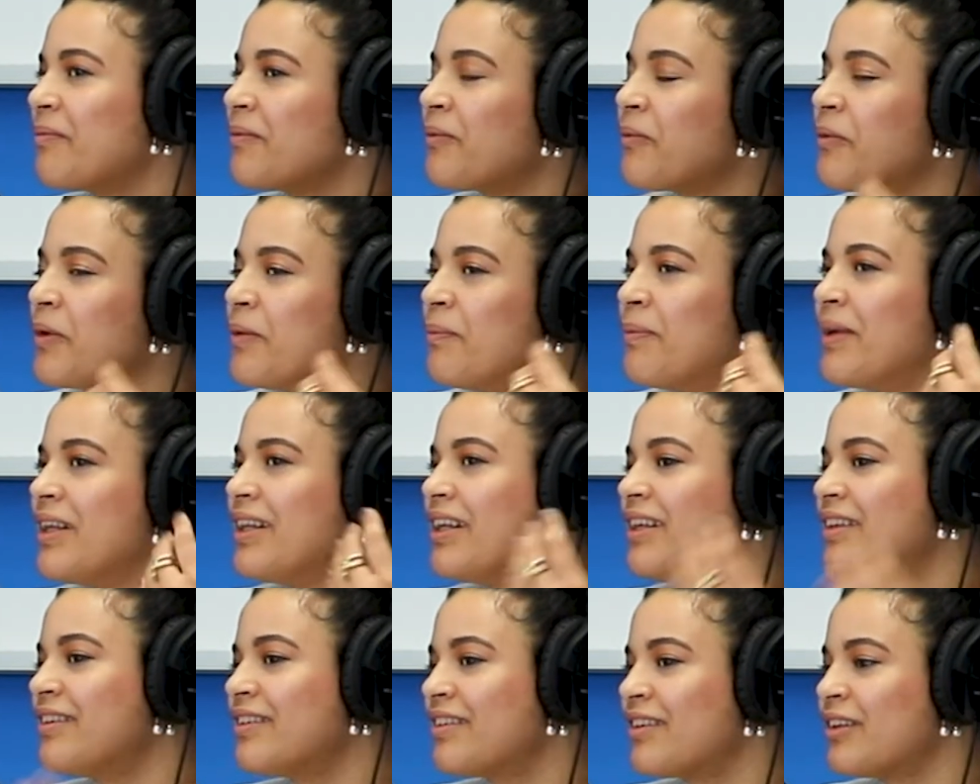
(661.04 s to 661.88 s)
we've been
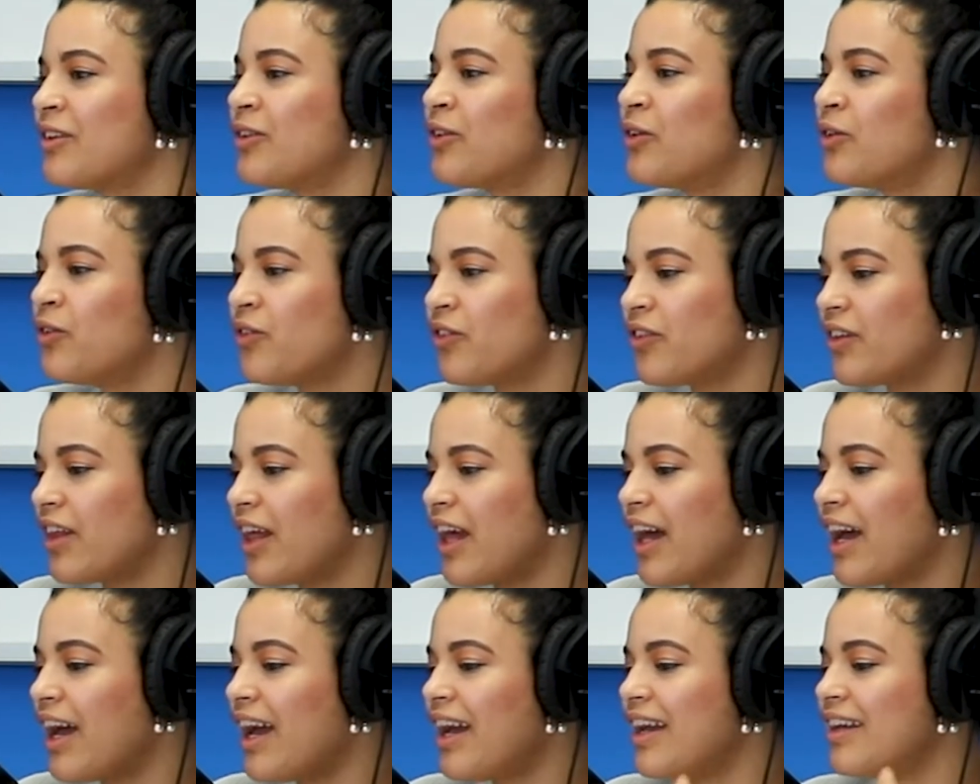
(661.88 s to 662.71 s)

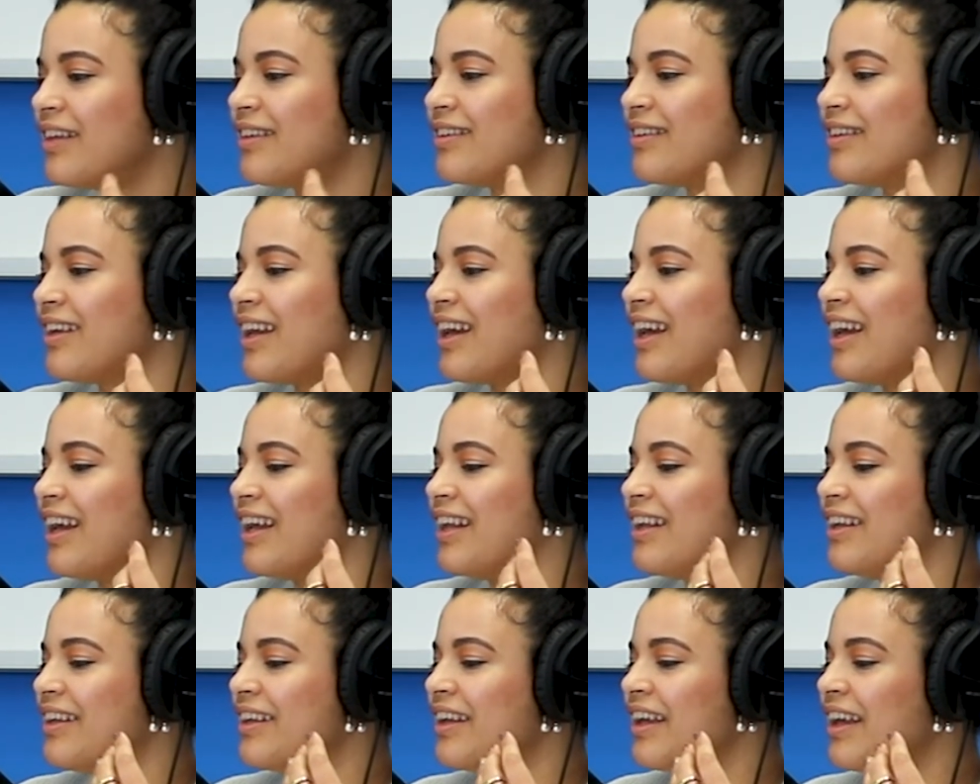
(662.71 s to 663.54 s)
institutionalized
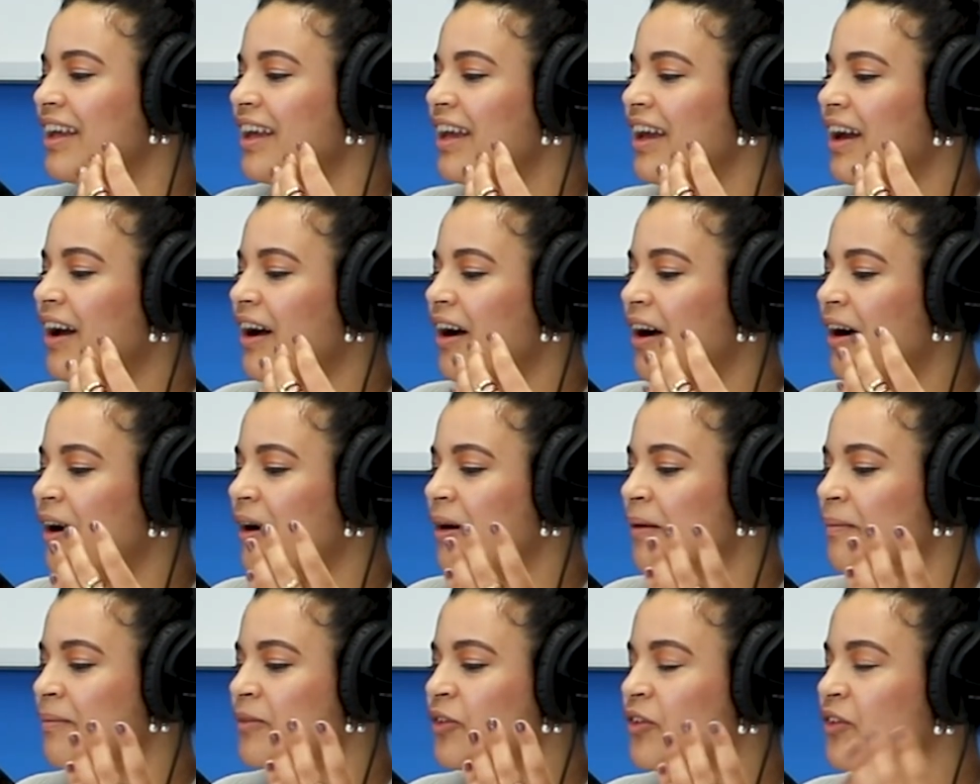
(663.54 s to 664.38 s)
and
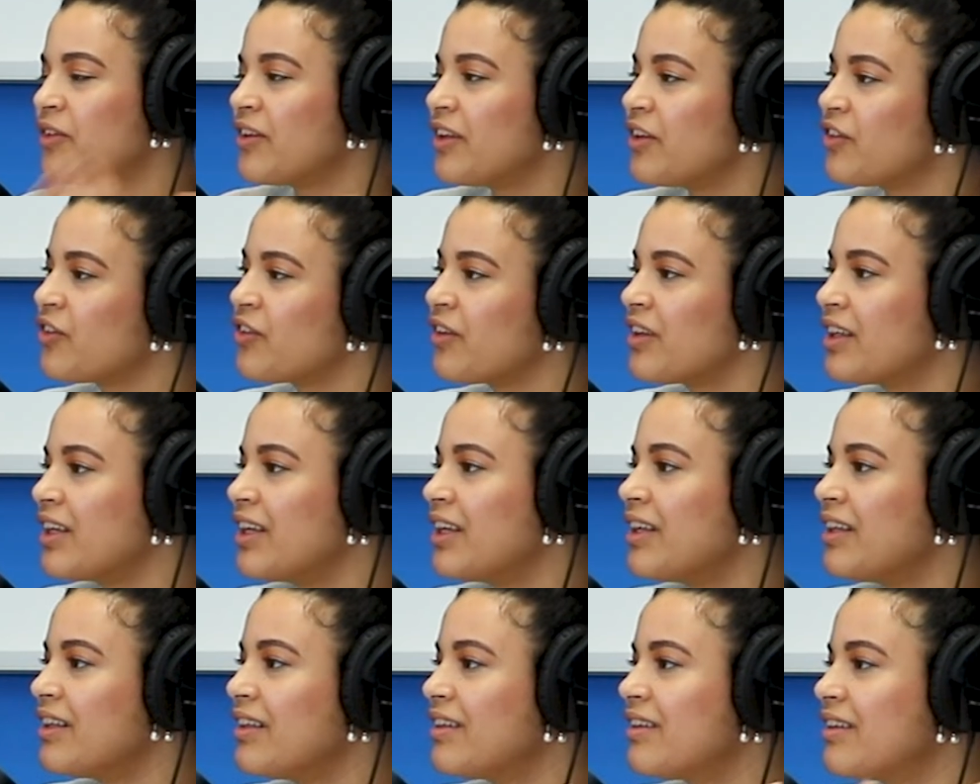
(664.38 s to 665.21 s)

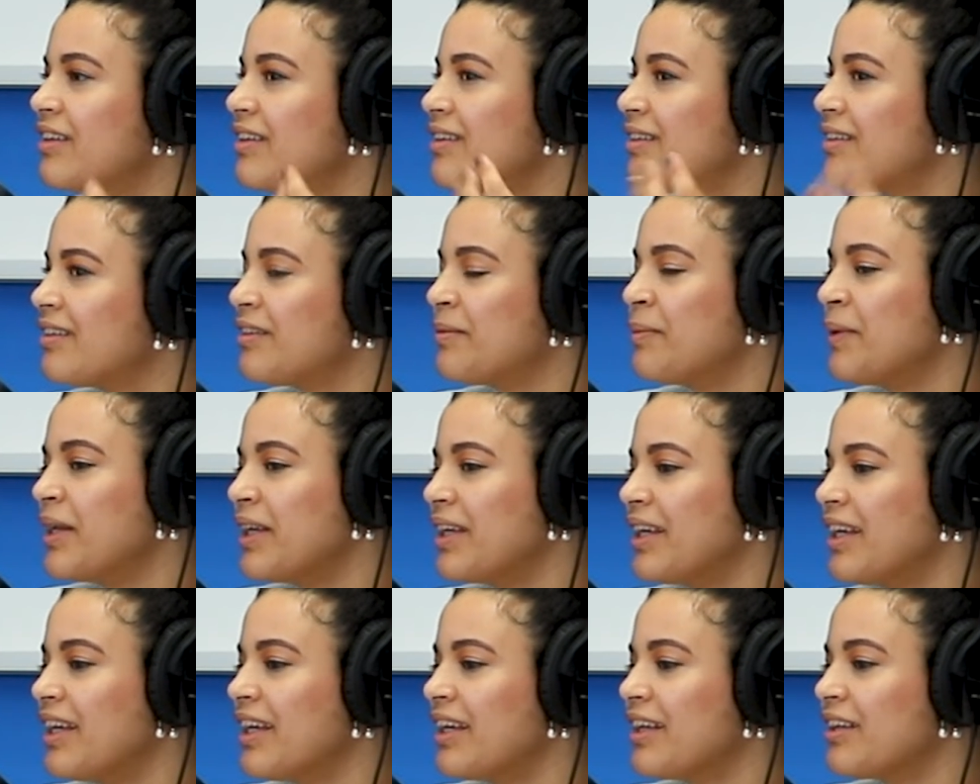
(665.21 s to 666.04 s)
traditionally
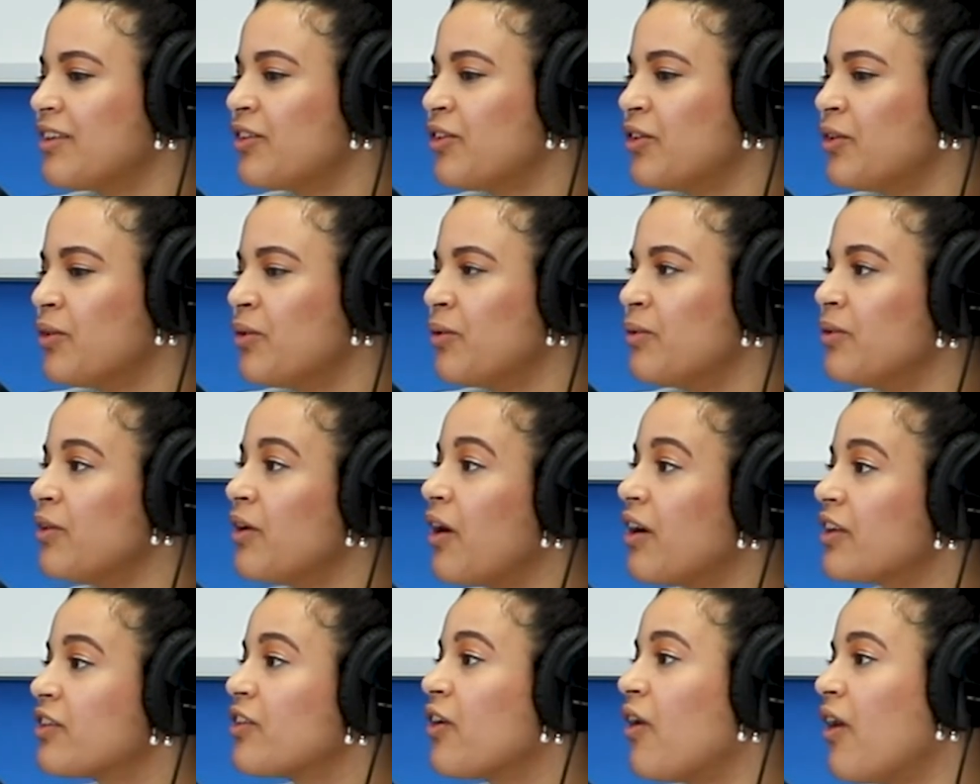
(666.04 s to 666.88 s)
speaking to
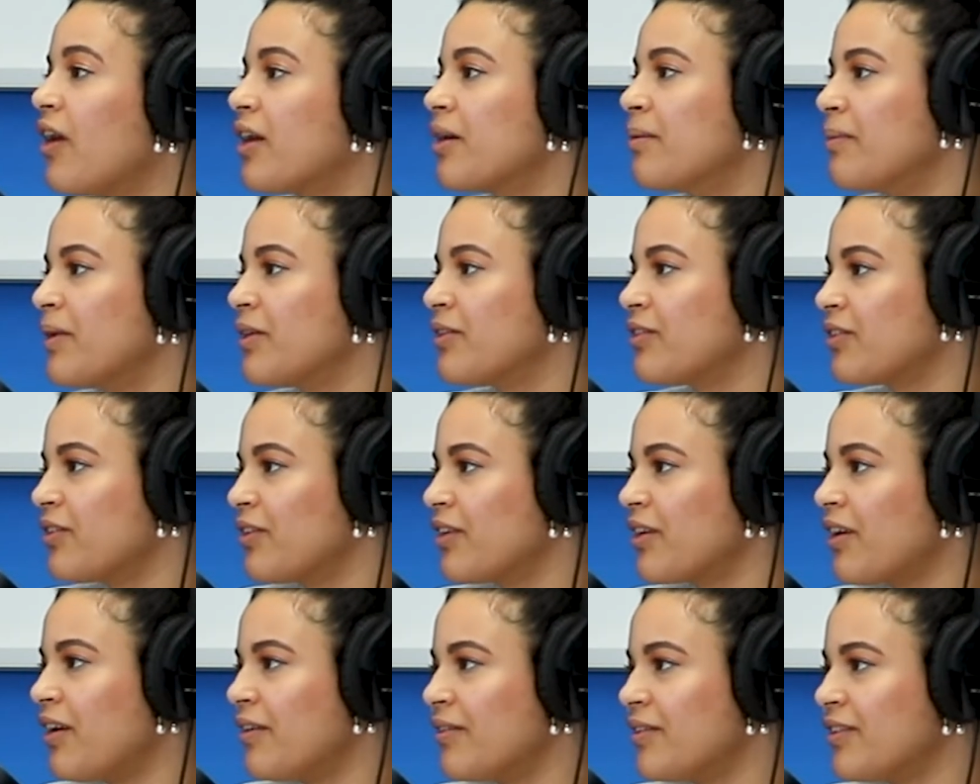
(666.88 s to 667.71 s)
not talk about
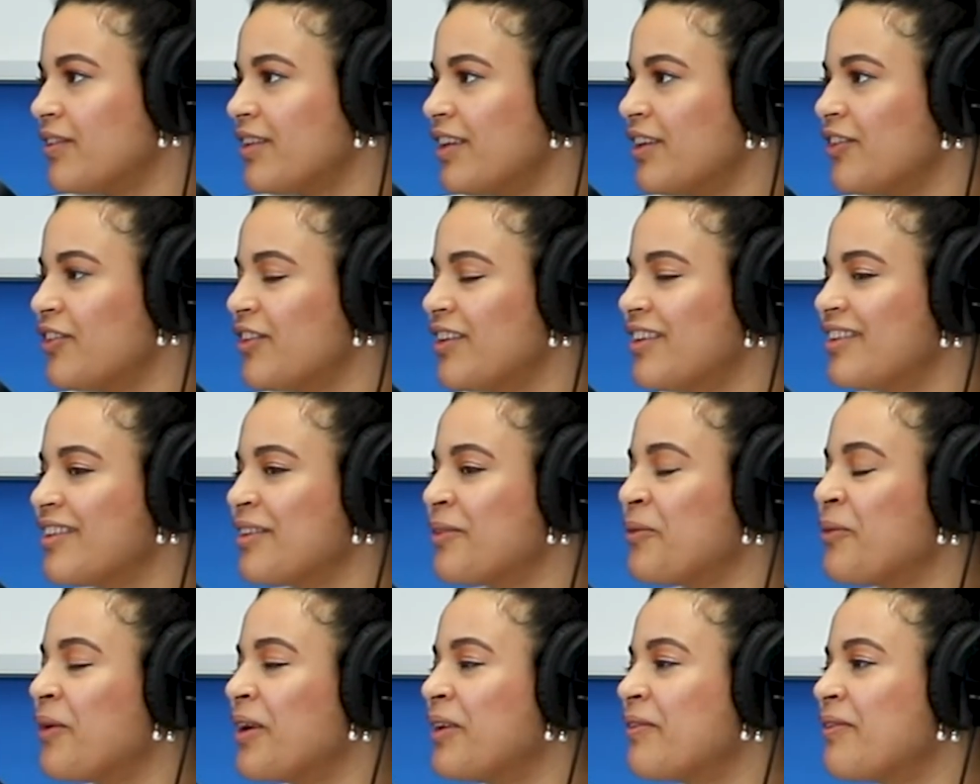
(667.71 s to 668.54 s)
certain conversations.
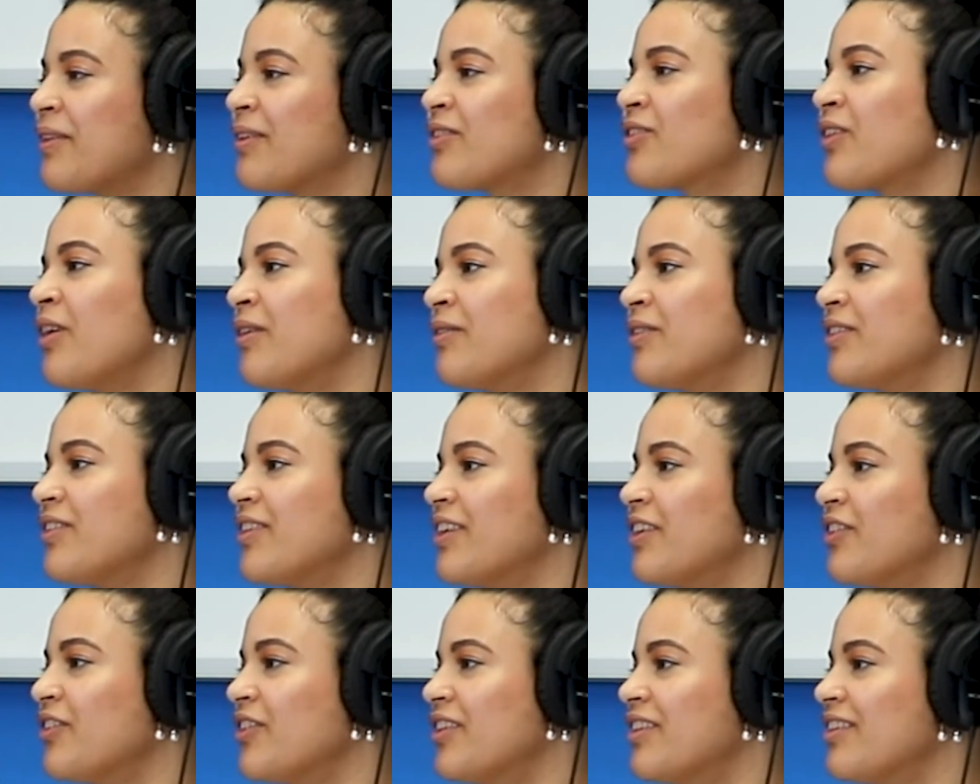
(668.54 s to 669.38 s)
And one of those
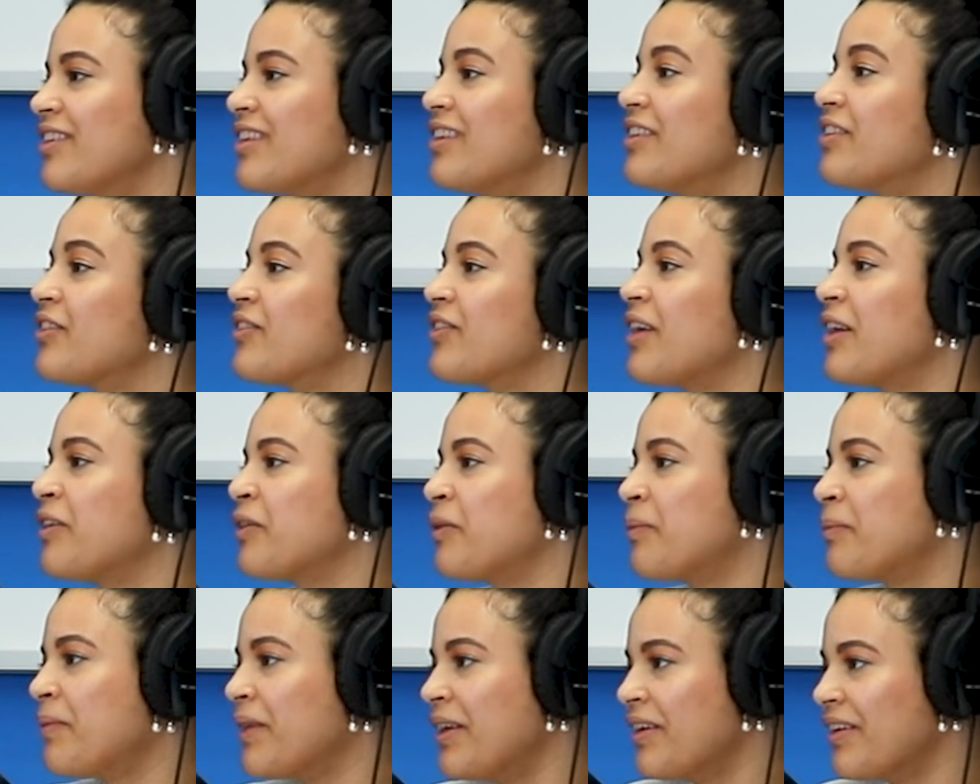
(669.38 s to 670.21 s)
conversations is around
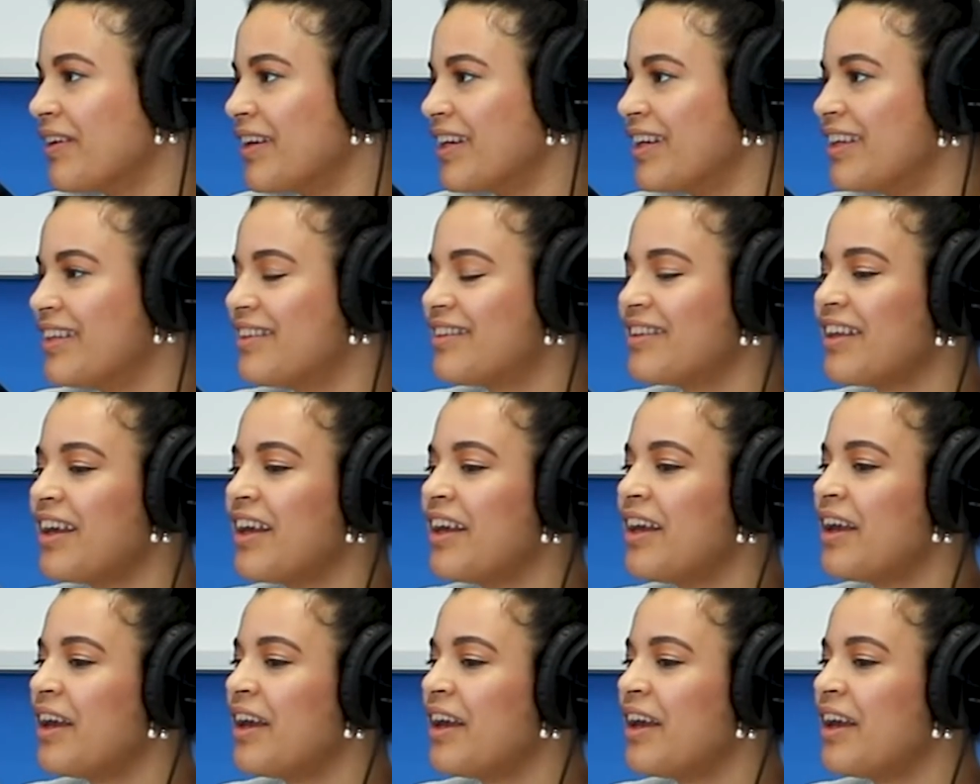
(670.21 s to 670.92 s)
our periods.